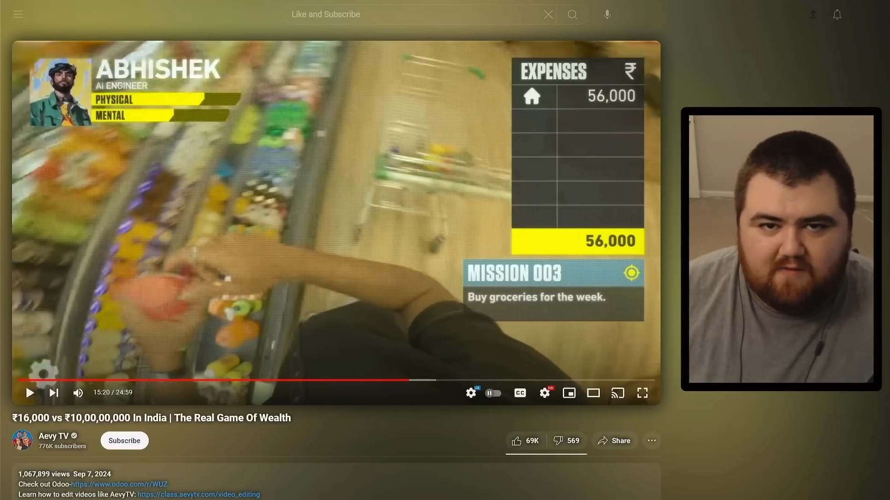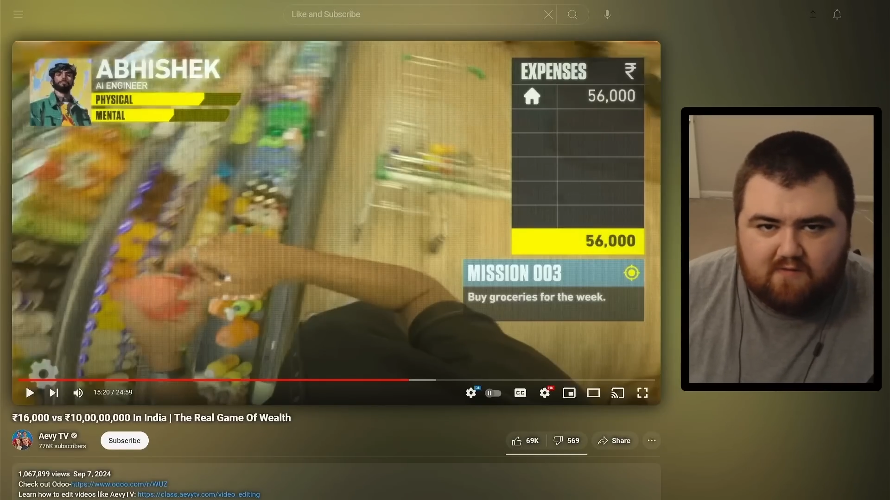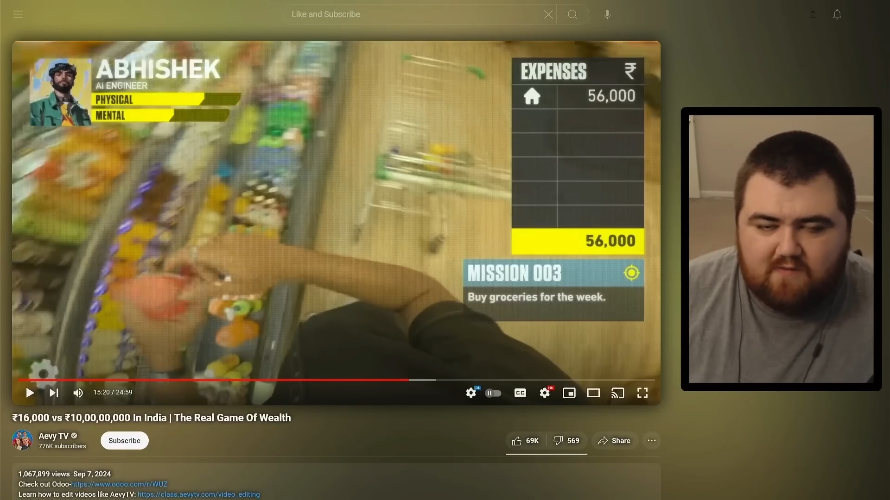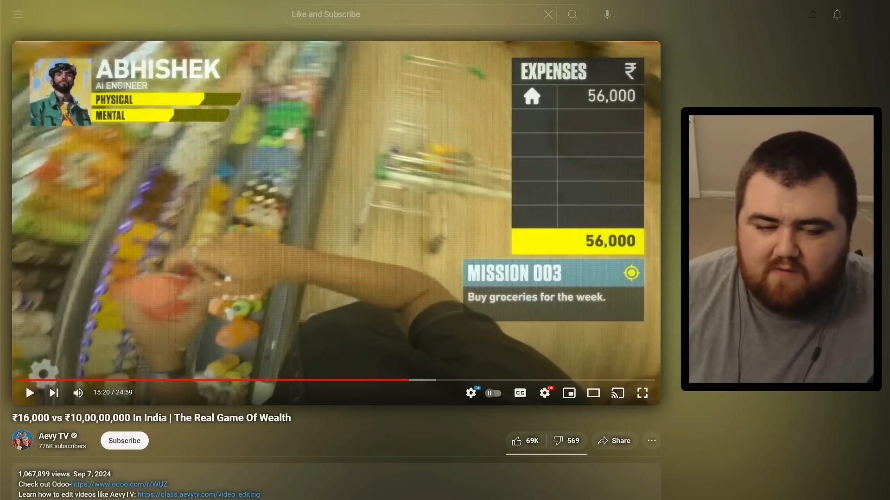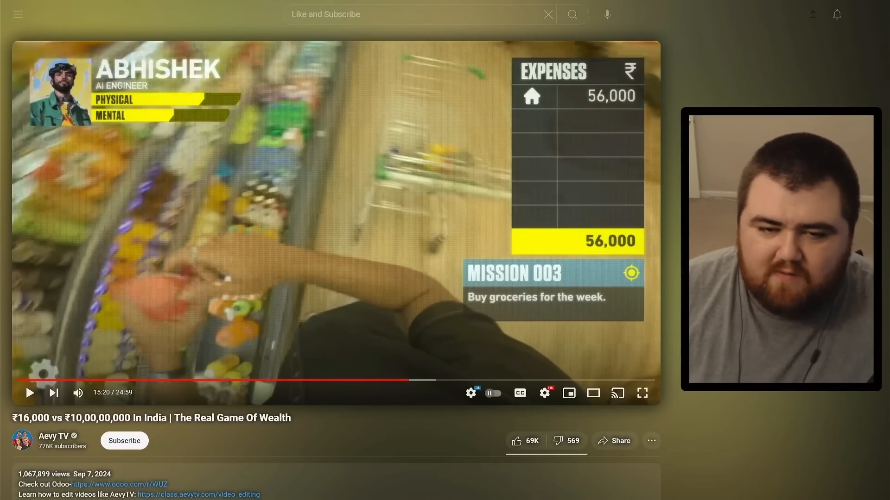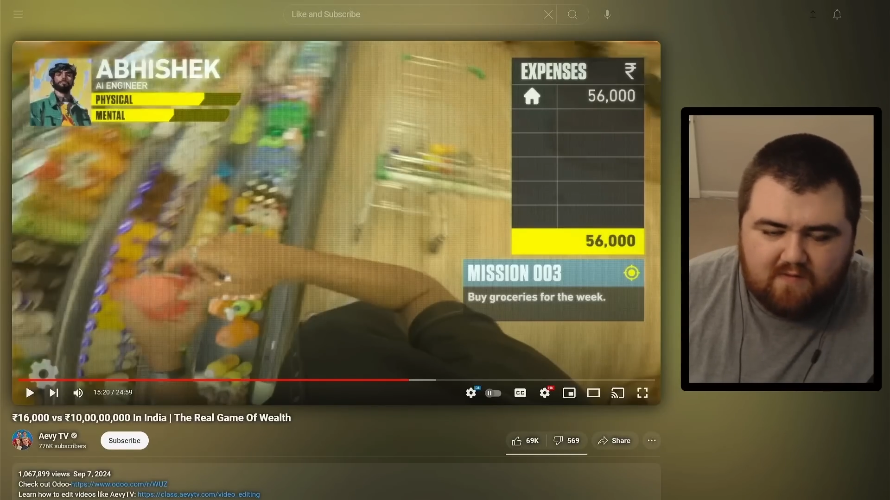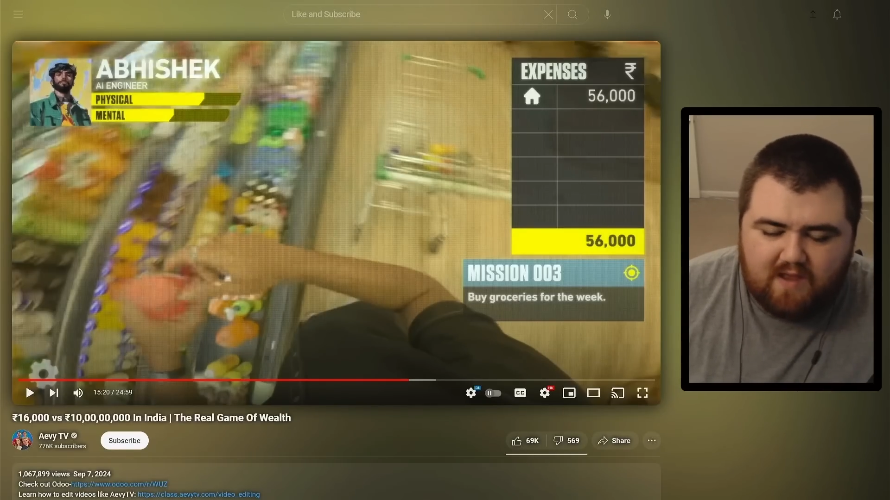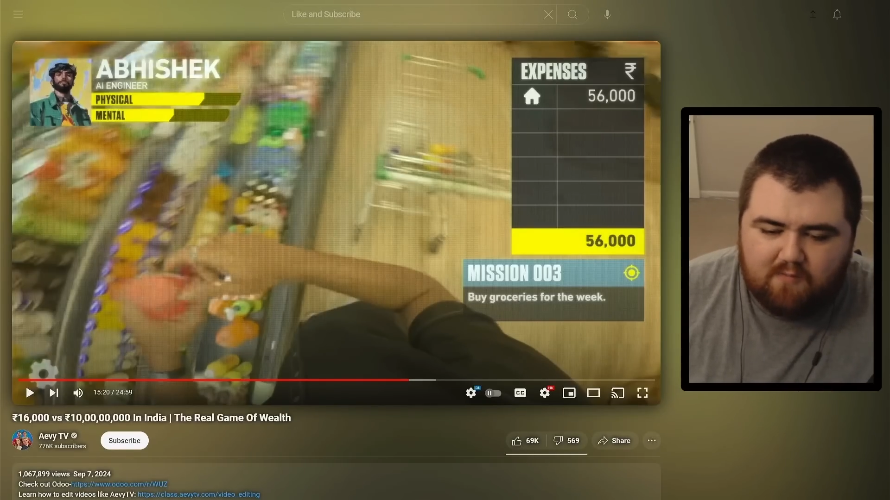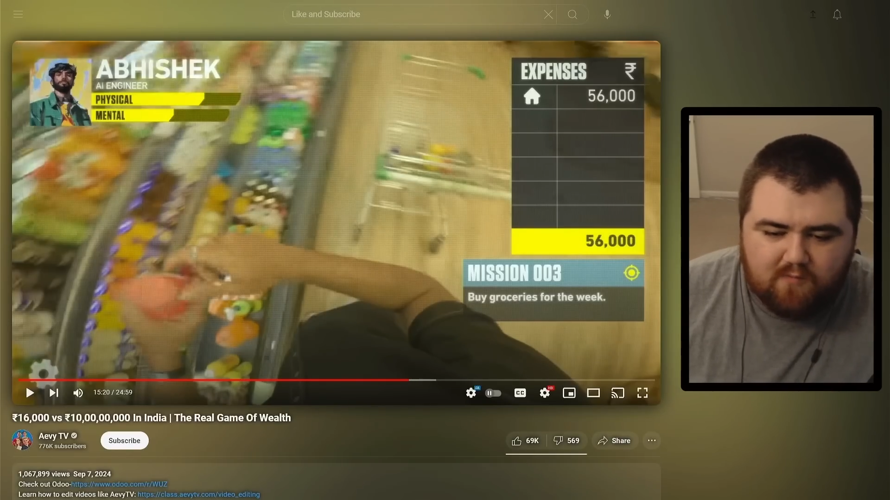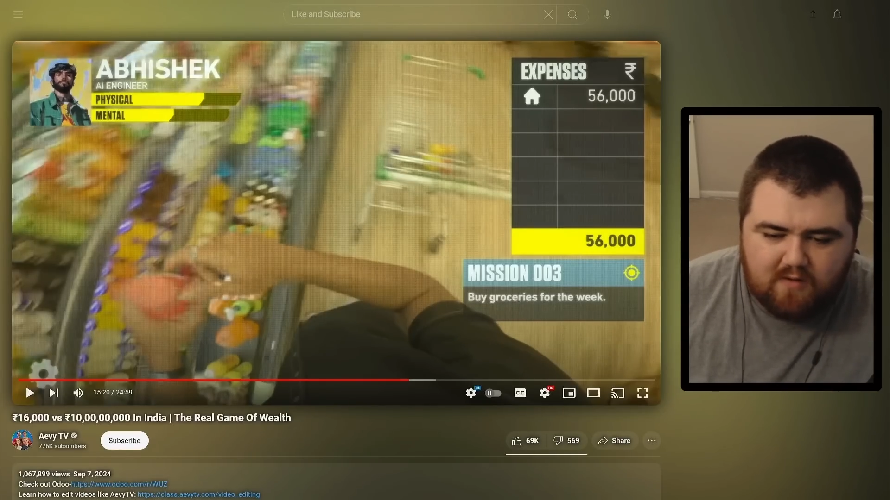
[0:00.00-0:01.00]
So it's
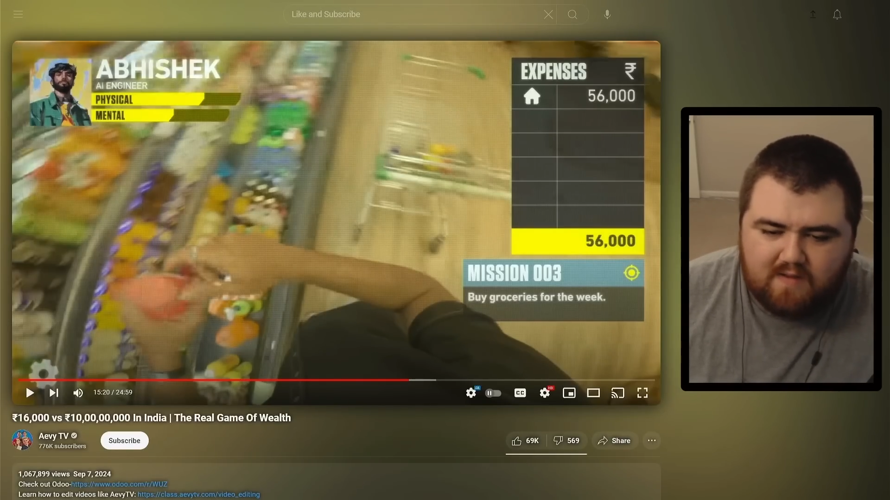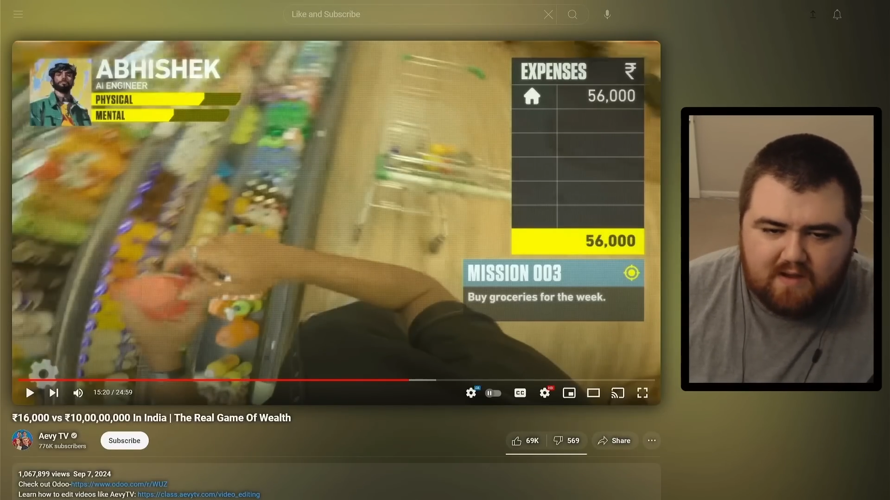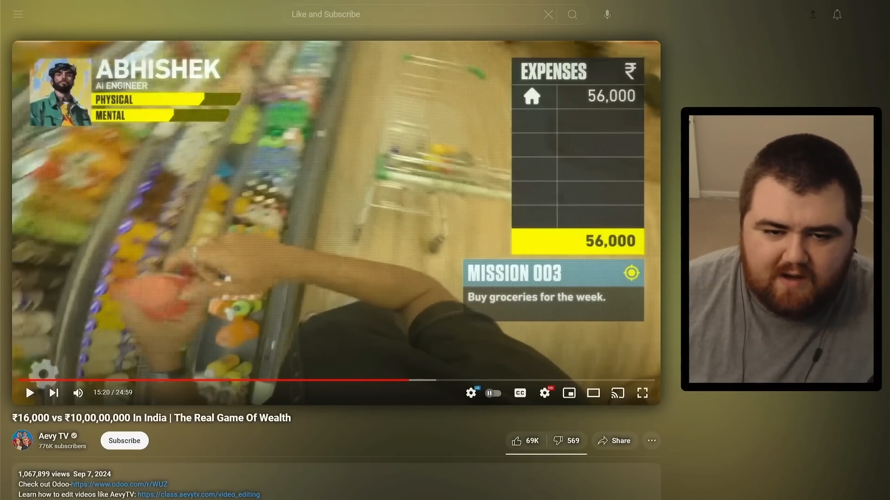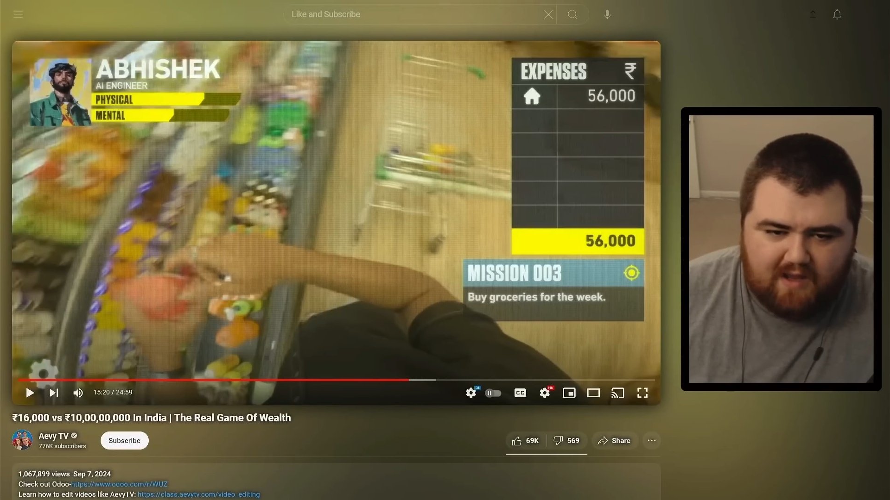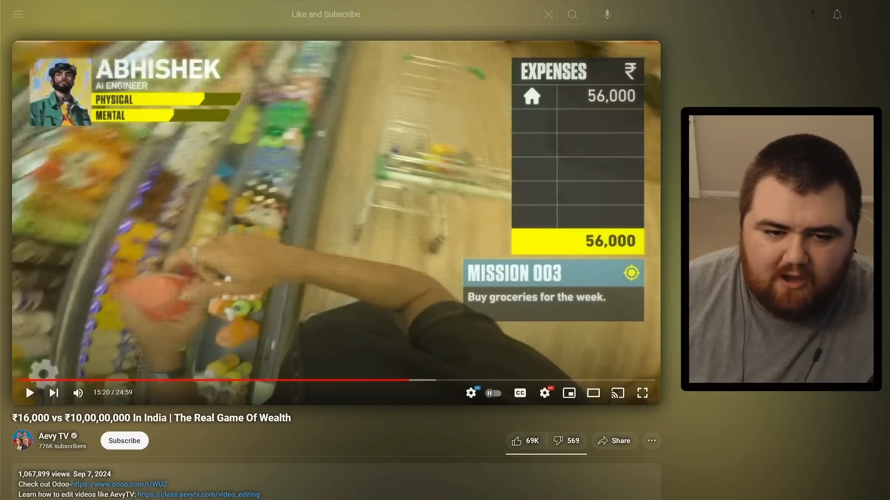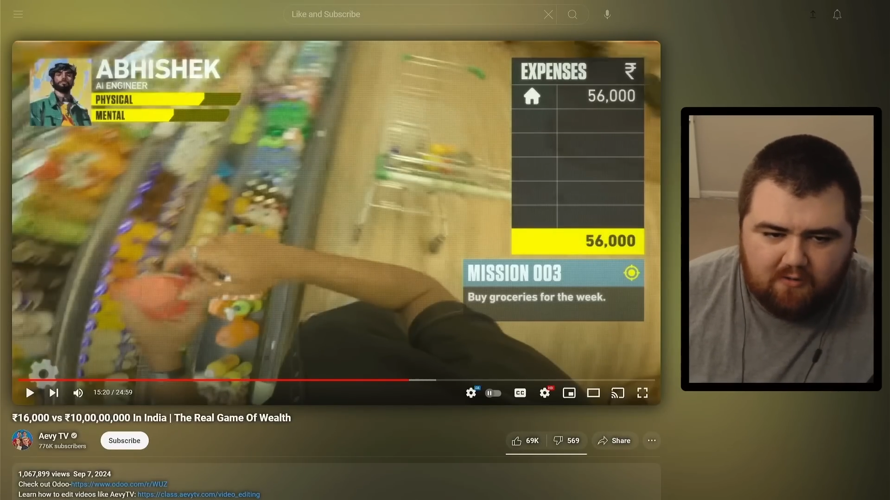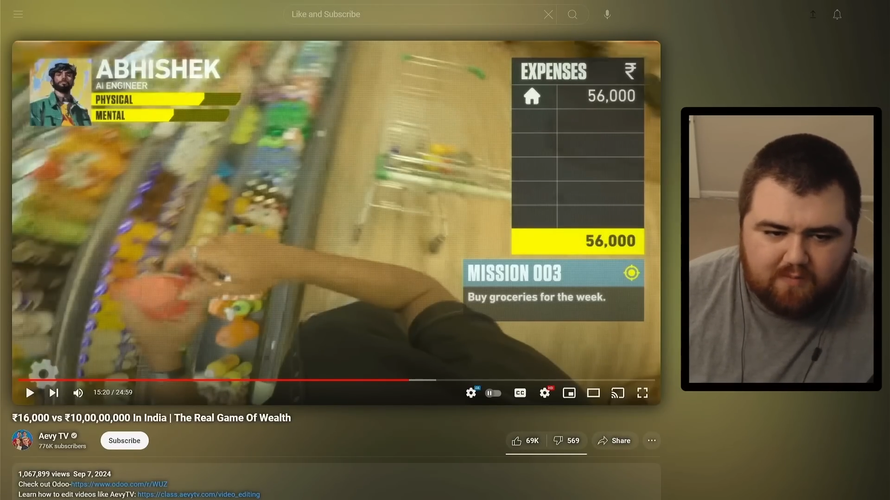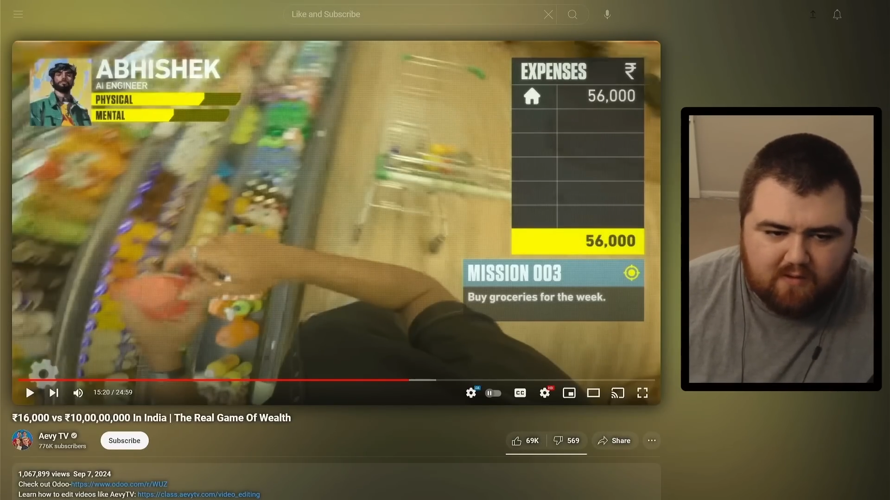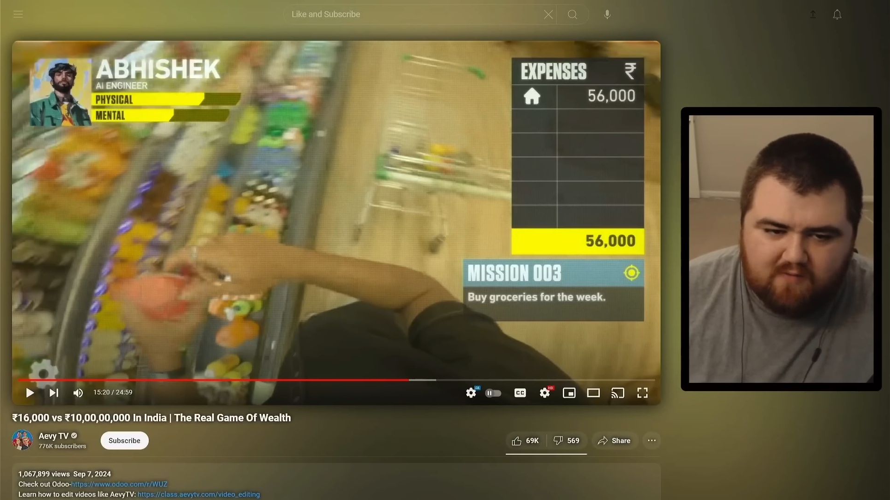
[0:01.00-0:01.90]
not really going to help you.